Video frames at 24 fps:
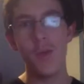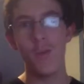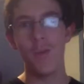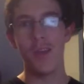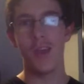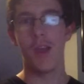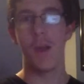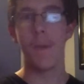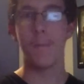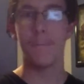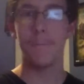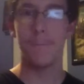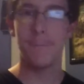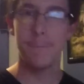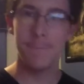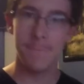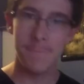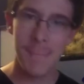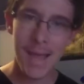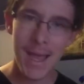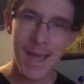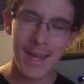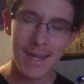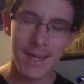we are
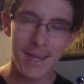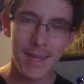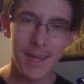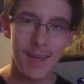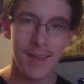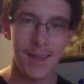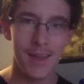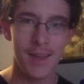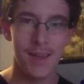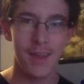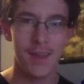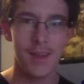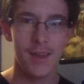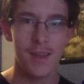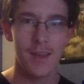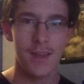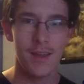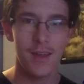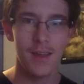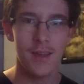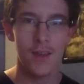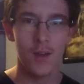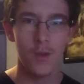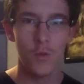back
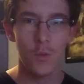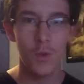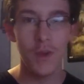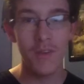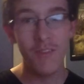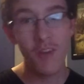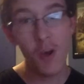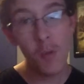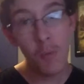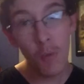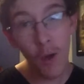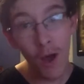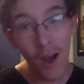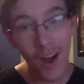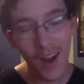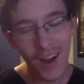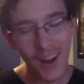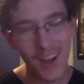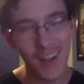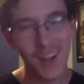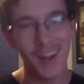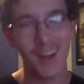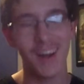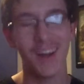with a
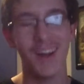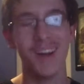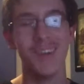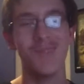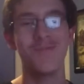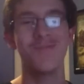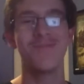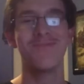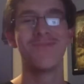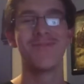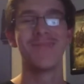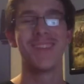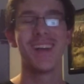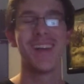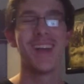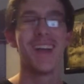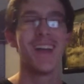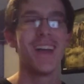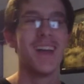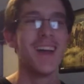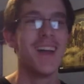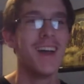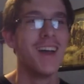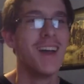vlog. Um,
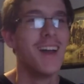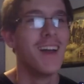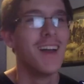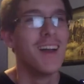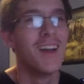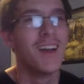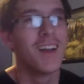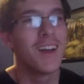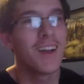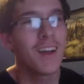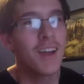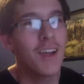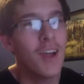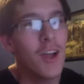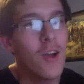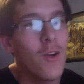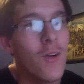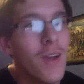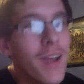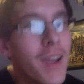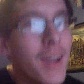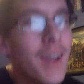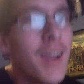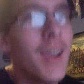
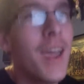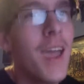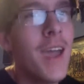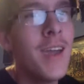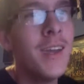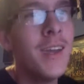so in